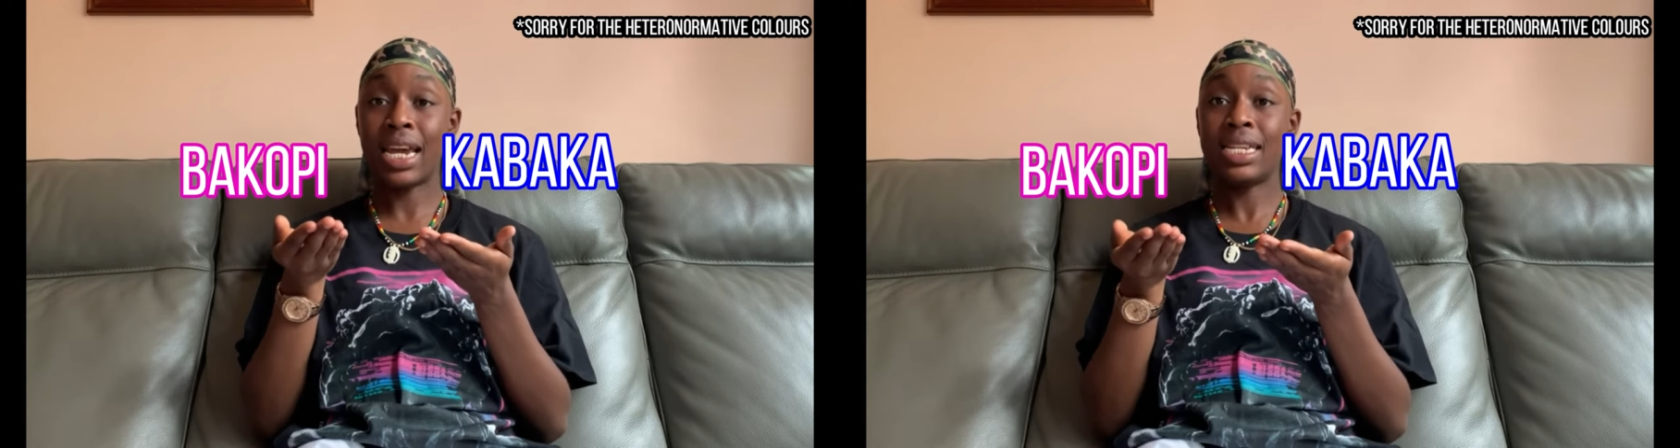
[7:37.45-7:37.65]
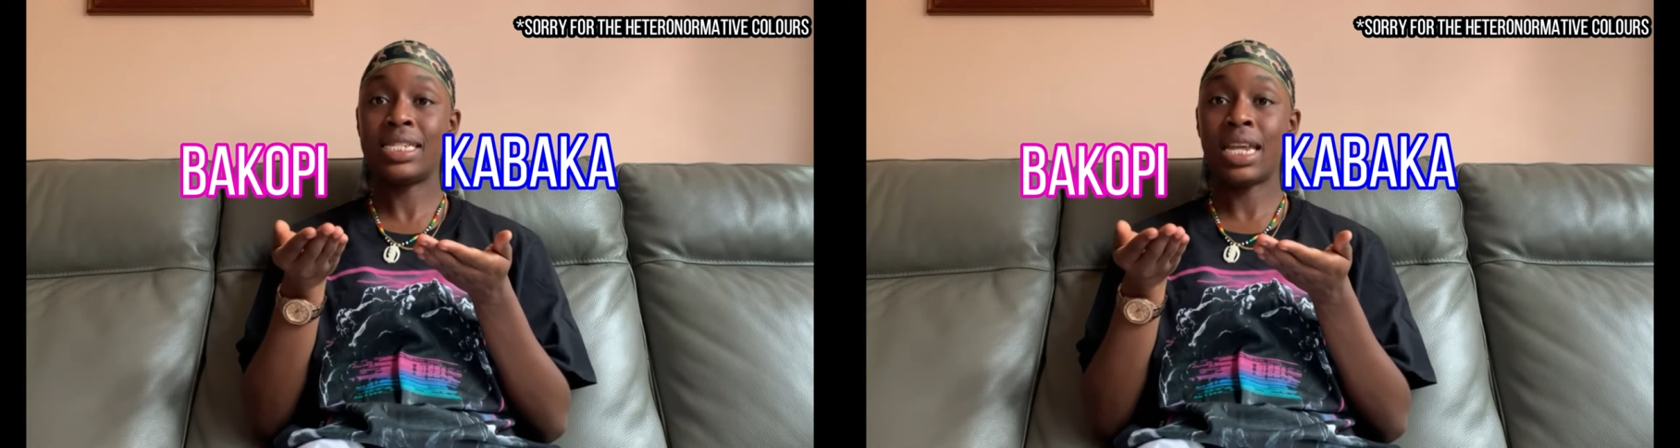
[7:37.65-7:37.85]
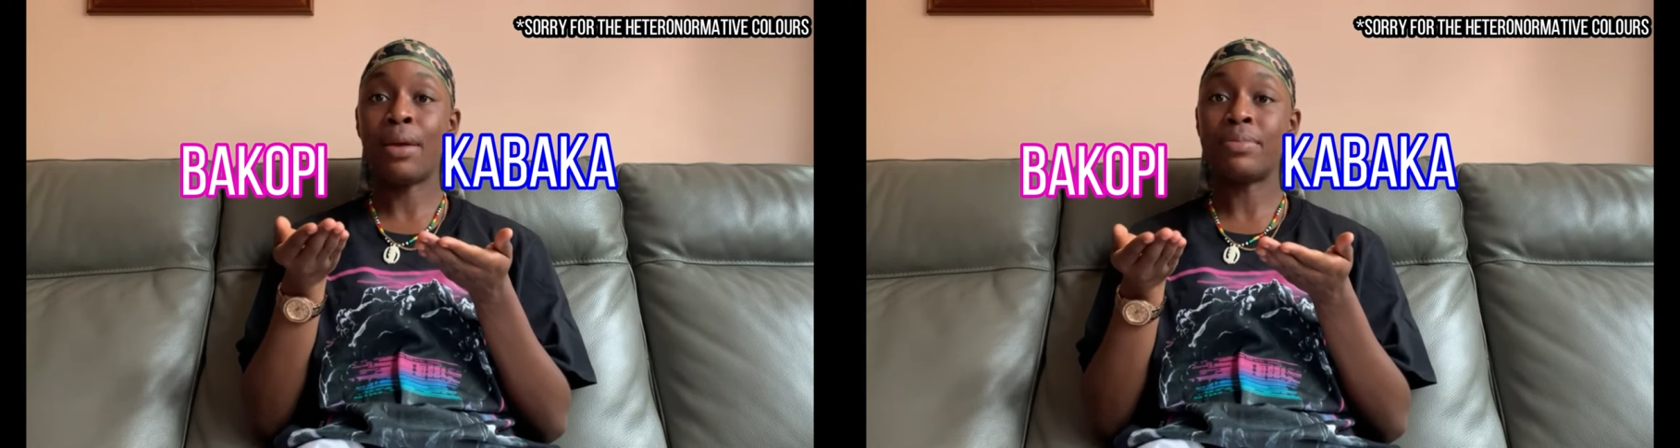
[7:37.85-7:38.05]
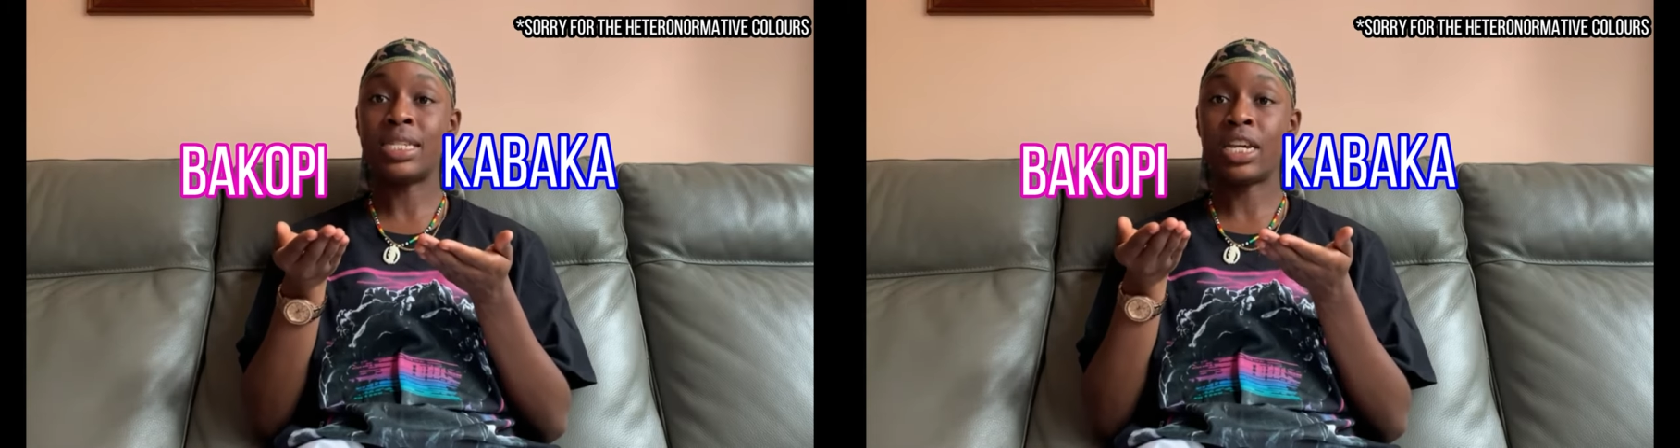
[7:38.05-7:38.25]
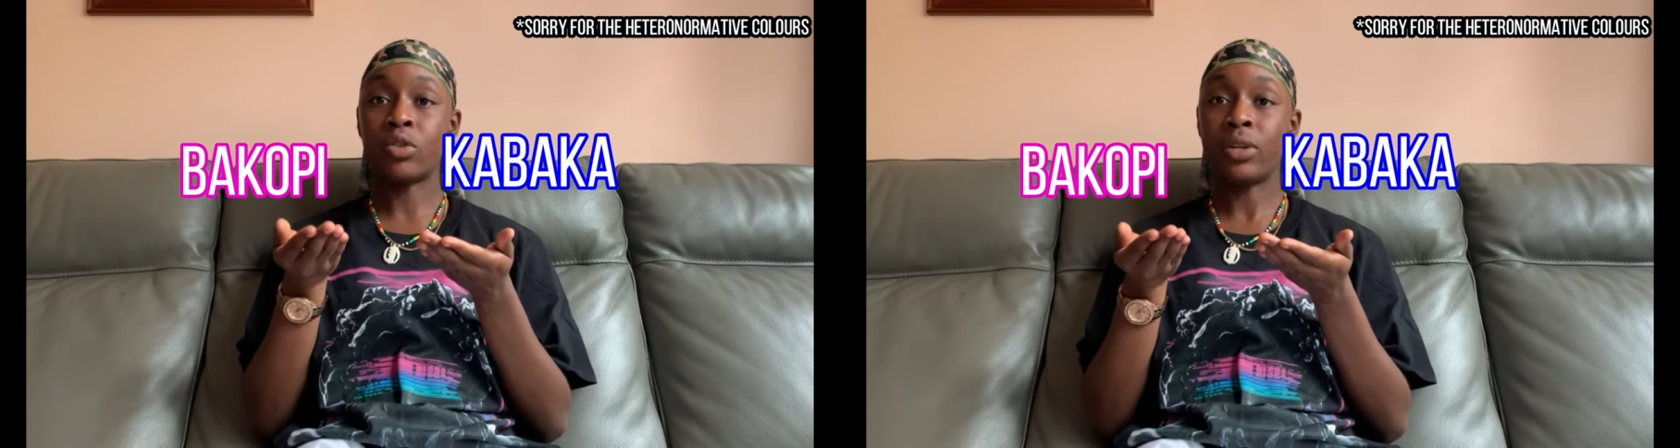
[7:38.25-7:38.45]
a
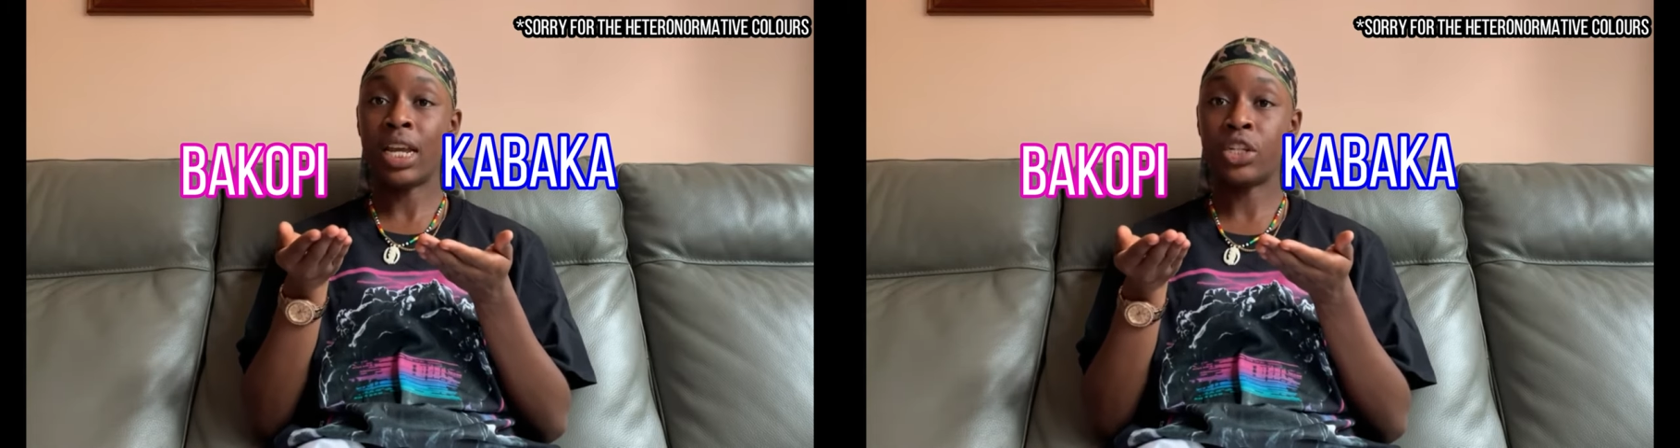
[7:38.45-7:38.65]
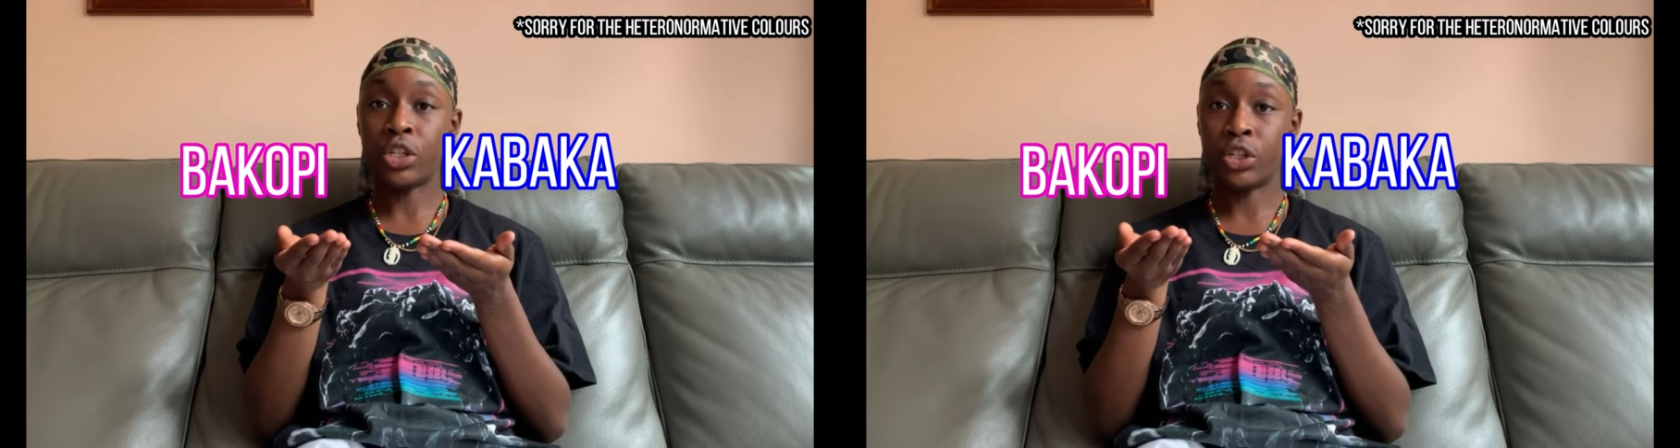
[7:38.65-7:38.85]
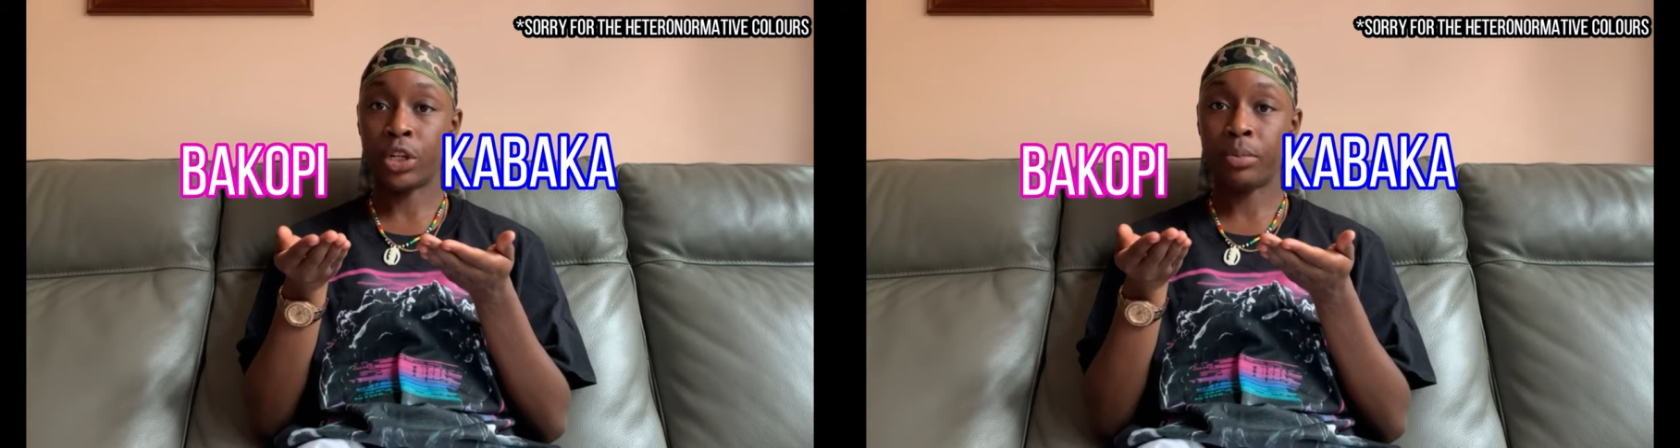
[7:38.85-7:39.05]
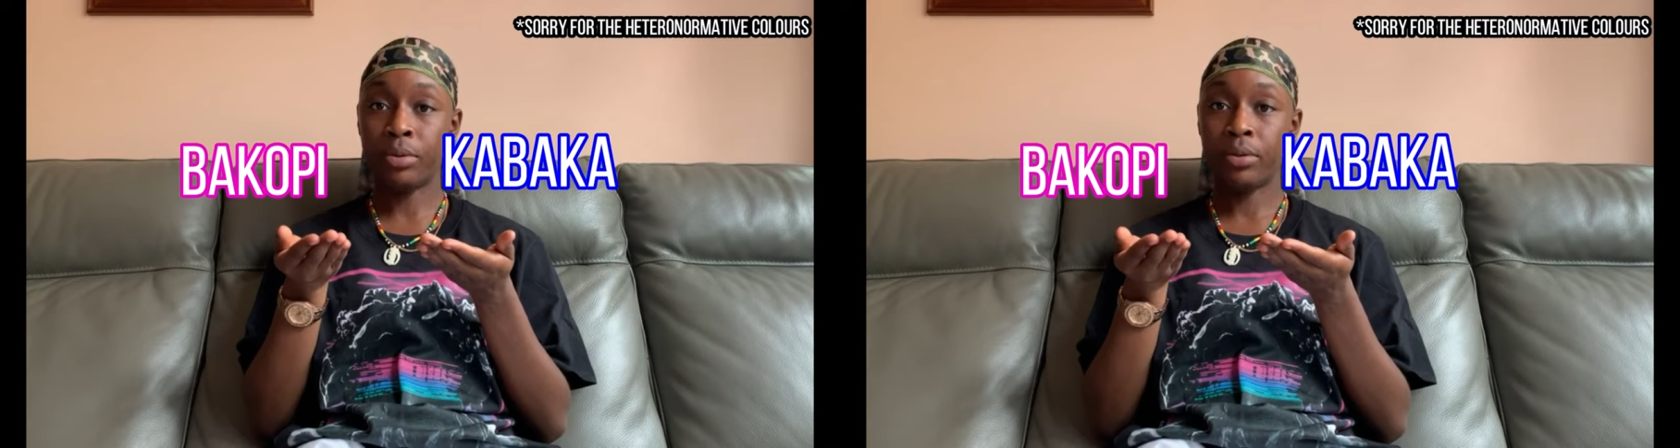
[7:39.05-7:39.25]
same-sex relationship.